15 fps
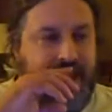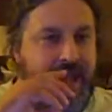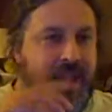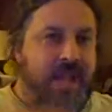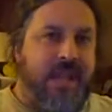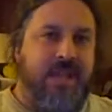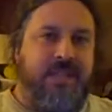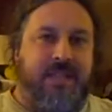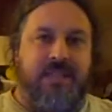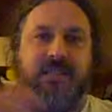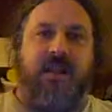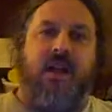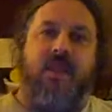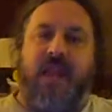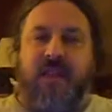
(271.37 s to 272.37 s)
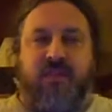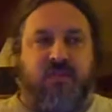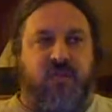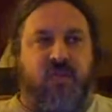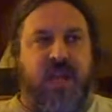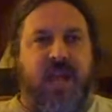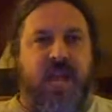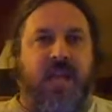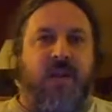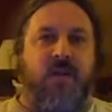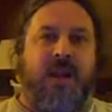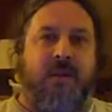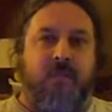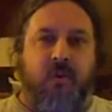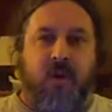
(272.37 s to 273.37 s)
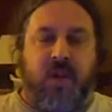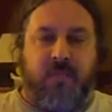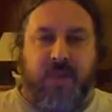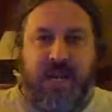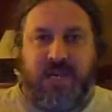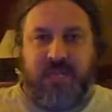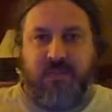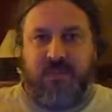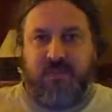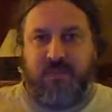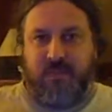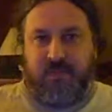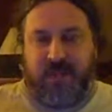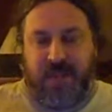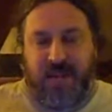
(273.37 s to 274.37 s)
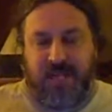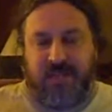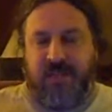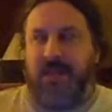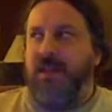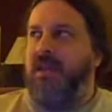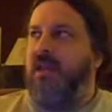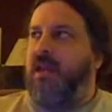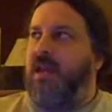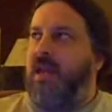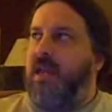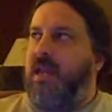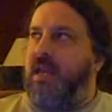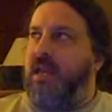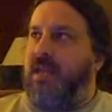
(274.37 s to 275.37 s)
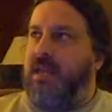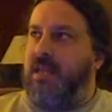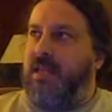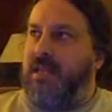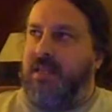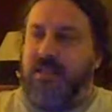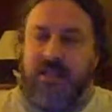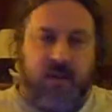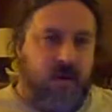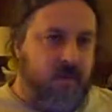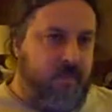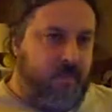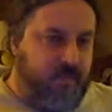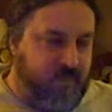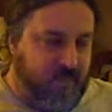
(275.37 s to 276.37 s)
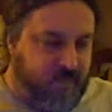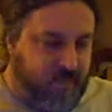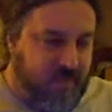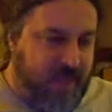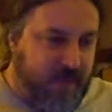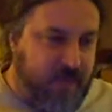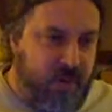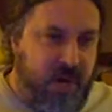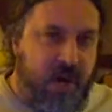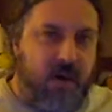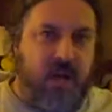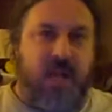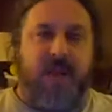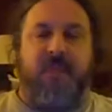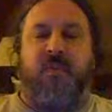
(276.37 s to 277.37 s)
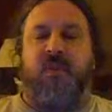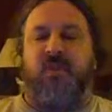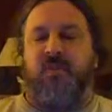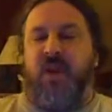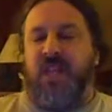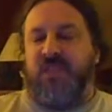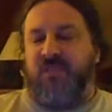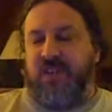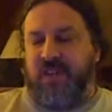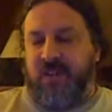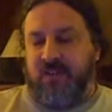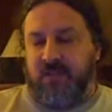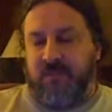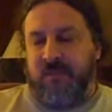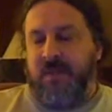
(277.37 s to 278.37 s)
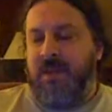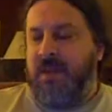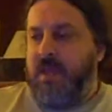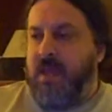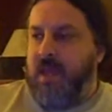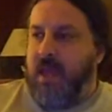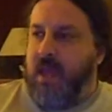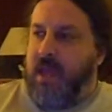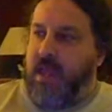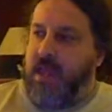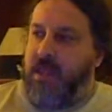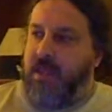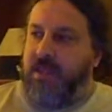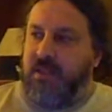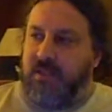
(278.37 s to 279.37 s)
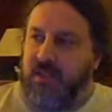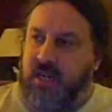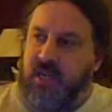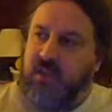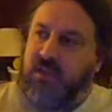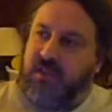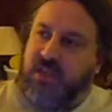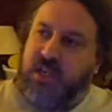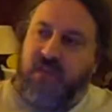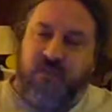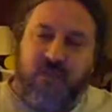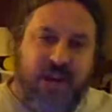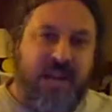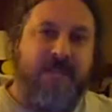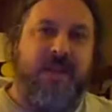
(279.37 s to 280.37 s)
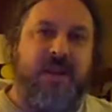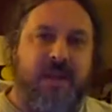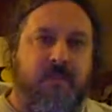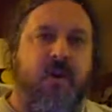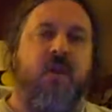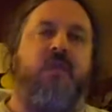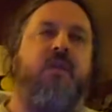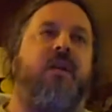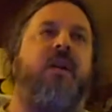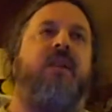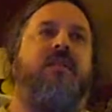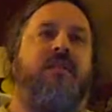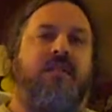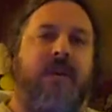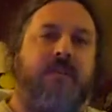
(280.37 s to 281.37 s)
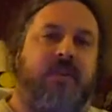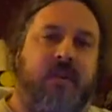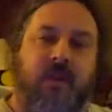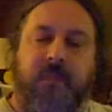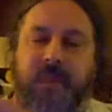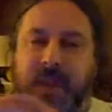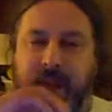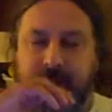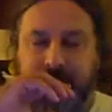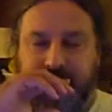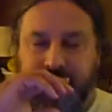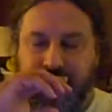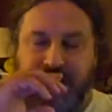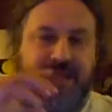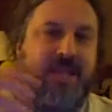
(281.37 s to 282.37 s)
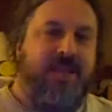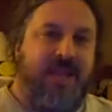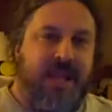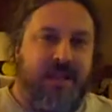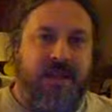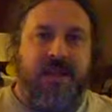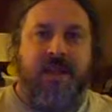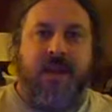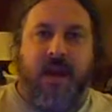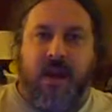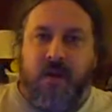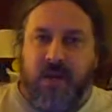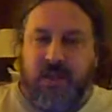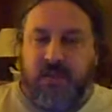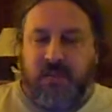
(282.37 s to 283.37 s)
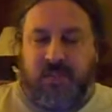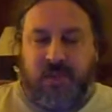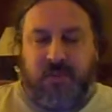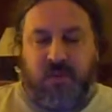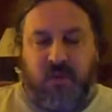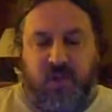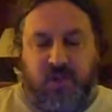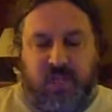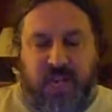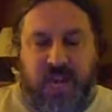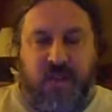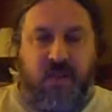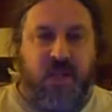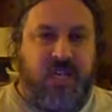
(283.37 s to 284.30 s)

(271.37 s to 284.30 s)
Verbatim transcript: And she saw that I was sort of hanging around Morgan Page Love's page and, you know, and put out a couple response videos. And she, she invited me to come over and sub to her page. So I did that. I went and sub to her channel.